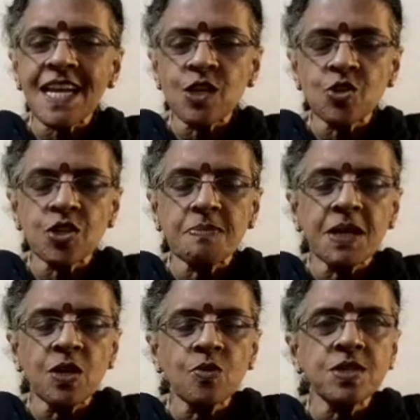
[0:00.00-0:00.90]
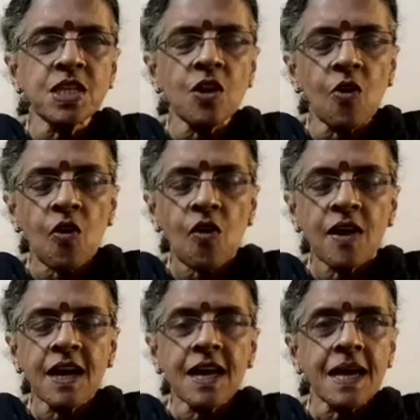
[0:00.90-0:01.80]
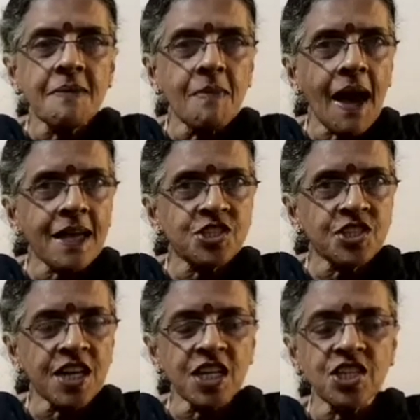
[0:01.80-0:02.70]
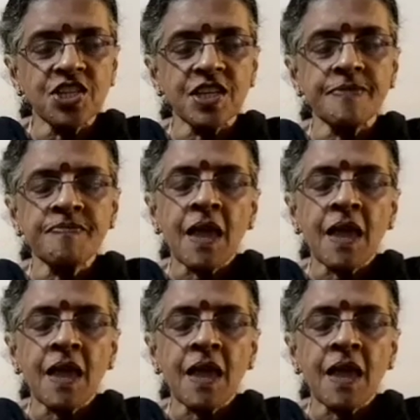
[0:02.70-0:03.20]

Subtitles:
you should be using your imagination.